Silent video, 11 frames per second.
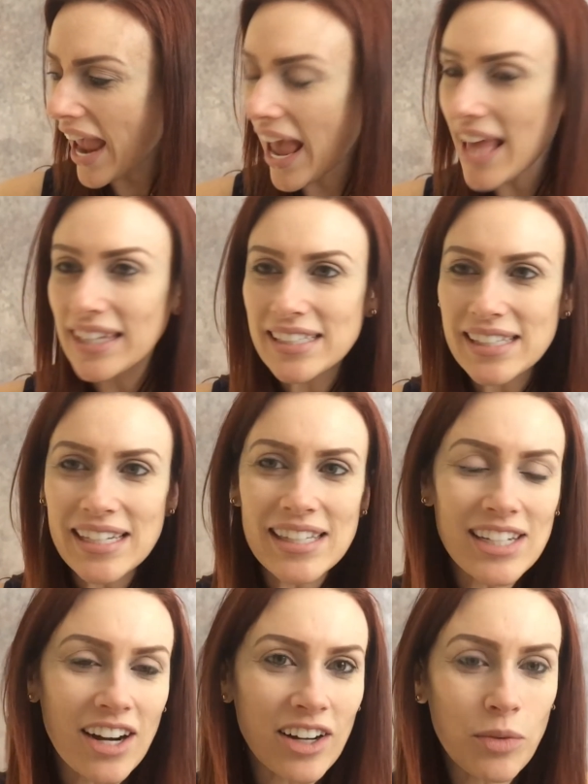and let's get
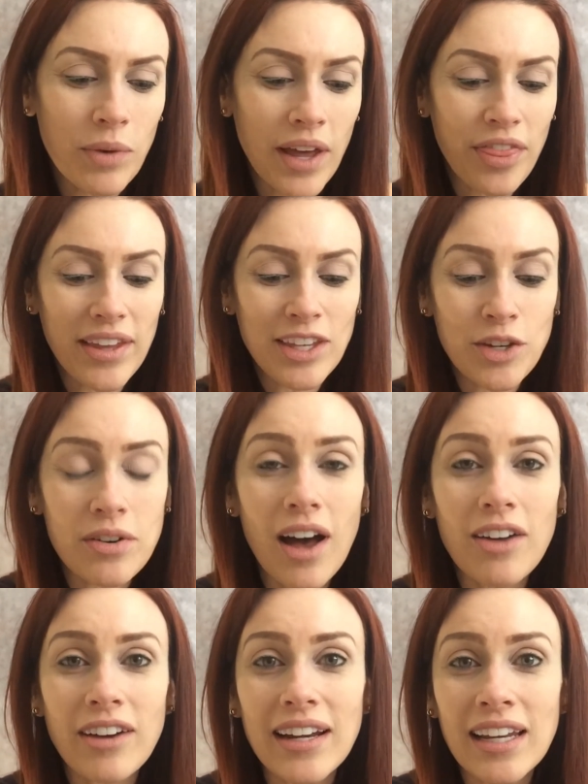started with, you
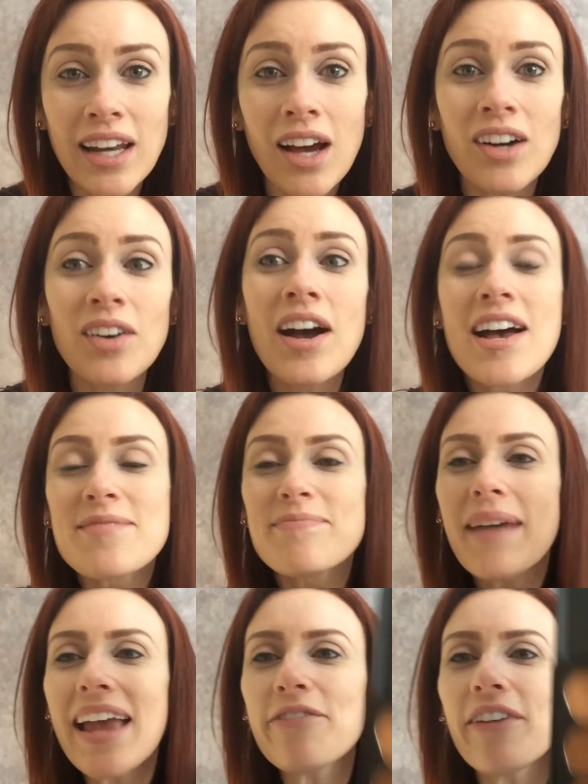already know,
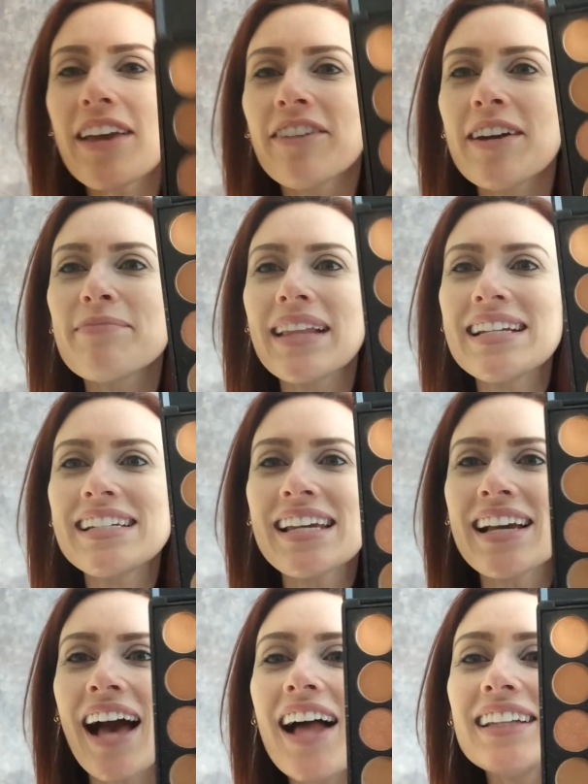my favorite
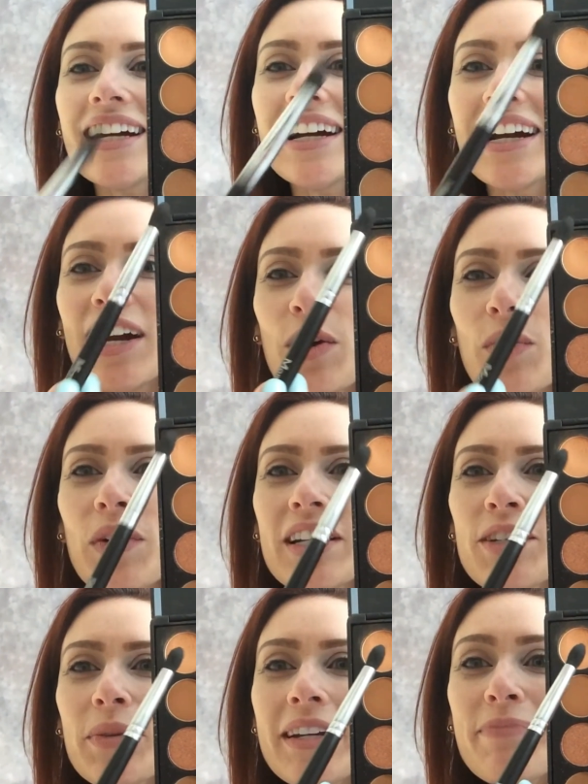blending color,
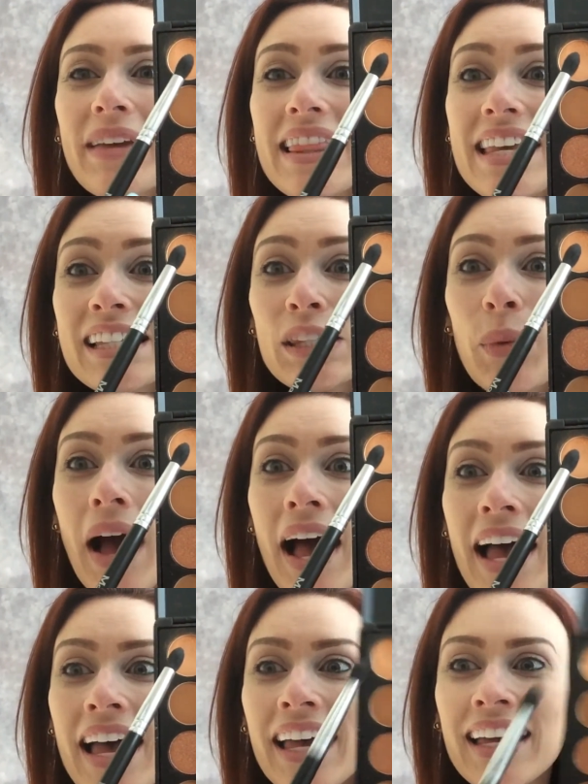which would be this
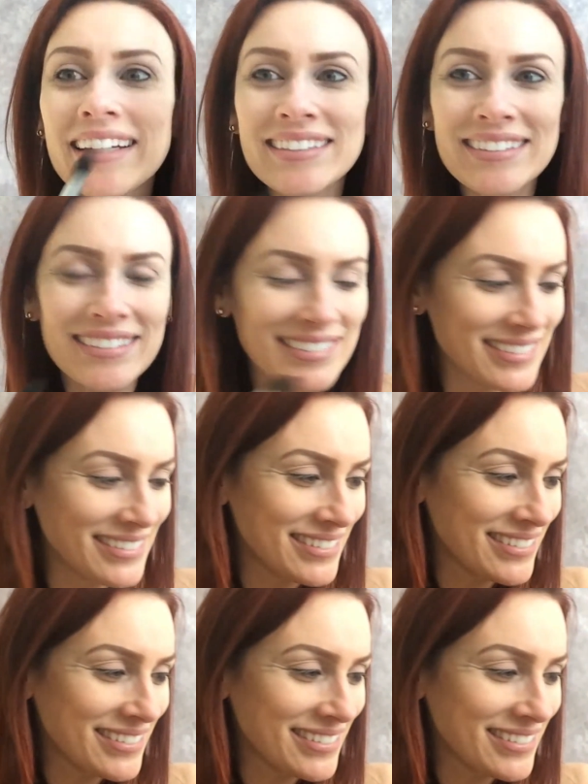one.